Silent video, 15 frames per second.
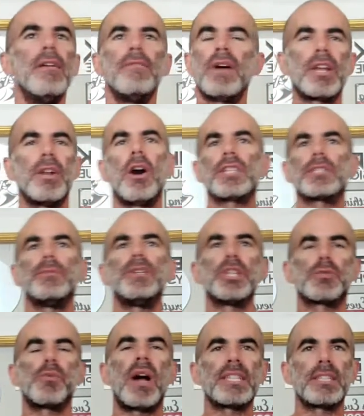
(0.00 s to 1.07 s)
Fucking awesome. We
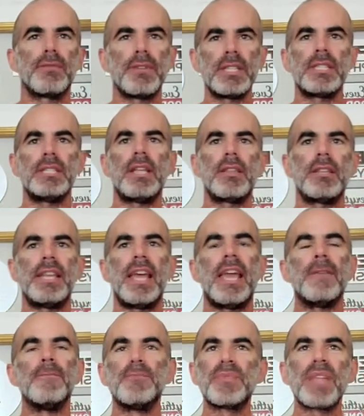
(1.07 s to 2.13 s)
just watched it recently the other
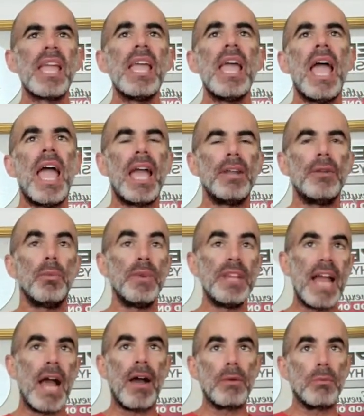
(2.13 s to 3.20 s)
day. And we
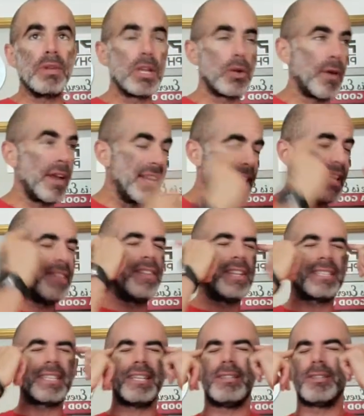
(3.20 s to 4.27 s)
now, we created in
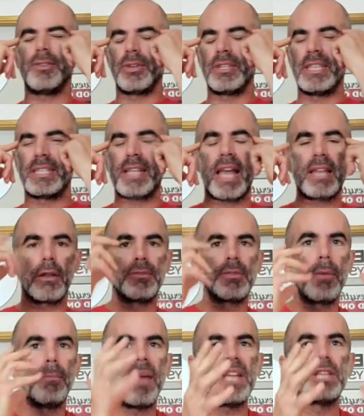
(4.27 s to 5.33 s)
this, in, during this, I had the,
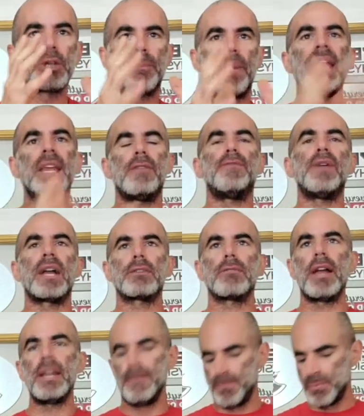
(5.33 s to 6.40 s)
the major pain effect,
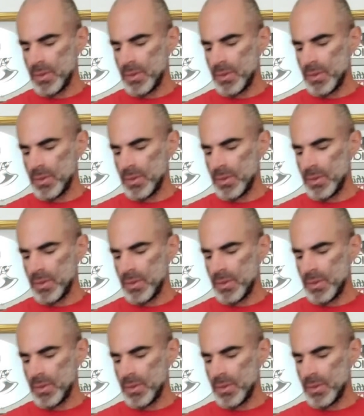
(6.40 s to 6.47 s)
right?